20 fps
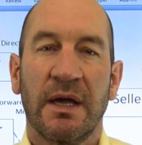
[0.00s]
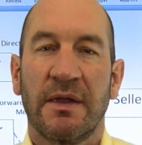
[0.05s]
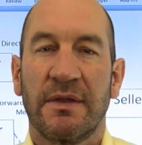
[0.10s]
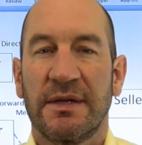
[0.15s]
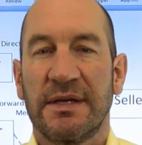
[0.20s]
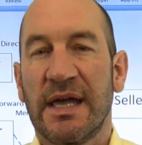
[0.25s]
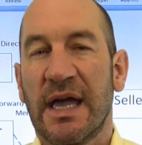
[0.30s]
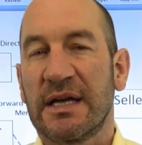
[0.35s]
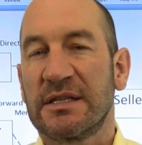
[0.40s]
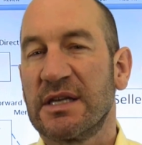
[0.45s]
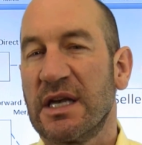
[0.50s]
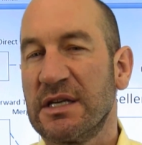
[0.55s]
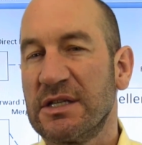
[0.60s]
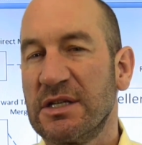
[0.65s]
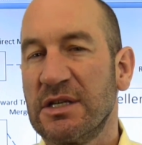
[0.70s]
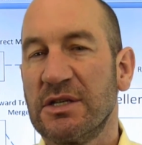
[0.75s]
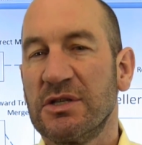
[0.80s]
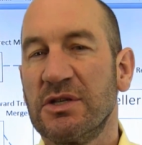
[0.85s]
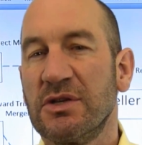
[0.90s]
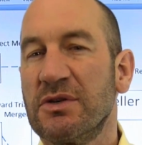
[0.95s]
the
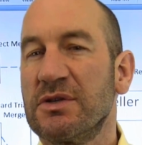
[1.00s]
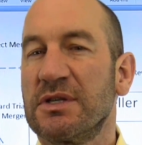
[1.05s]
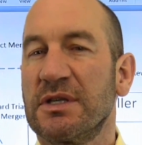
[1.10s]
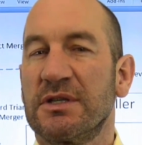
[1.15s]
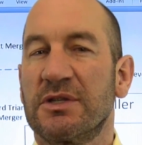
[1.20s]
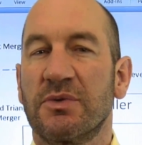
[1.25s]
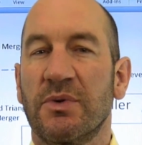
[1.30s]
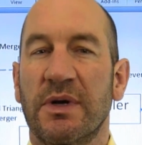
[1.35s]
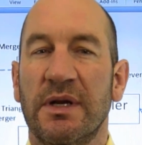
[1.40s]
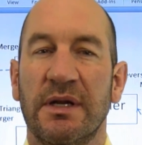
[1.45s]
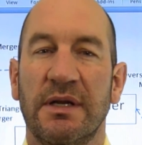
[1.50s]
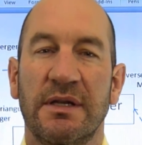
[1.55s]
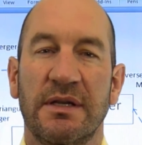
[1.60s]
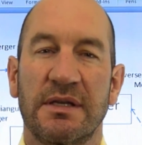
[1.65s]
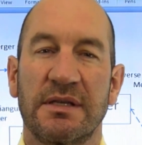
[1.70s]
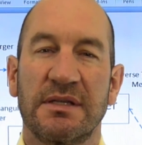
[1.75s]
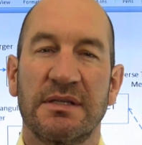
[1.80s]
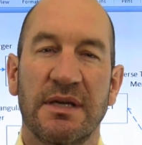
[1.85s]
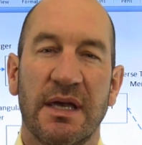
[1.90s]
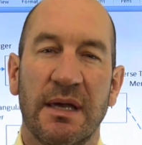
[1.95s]
taxation is usually treated in
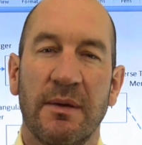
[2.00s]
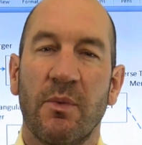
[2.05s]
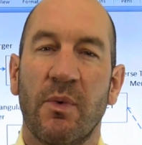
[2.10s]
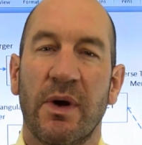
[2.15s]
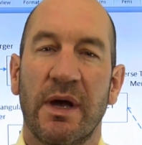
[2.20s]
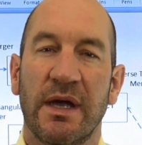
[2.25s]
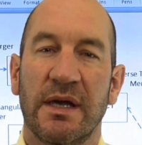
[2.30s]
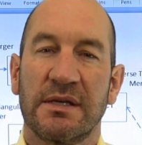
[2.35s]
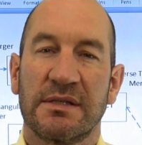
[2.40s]
the same way